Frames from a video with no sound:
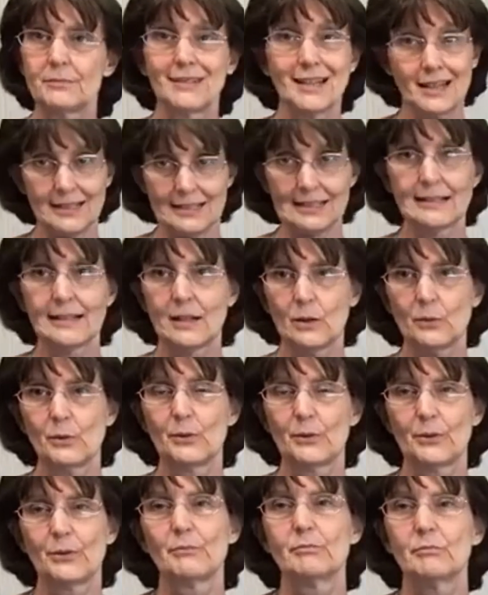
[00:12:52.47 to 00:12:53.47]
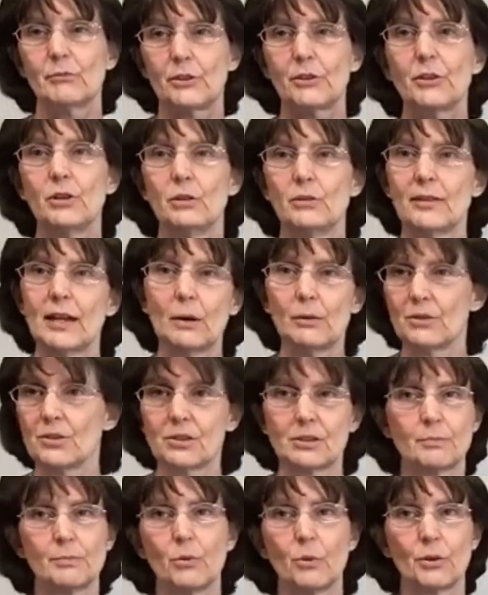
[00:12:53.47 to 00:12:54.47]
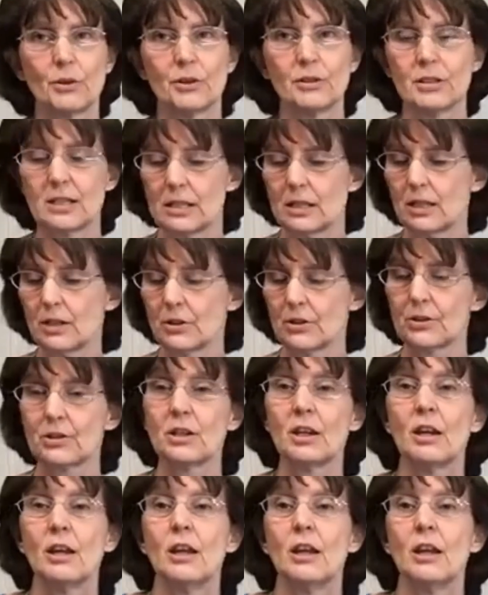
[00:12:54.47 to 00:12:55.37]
Not tonight, well, with you, that would just bore you to tears.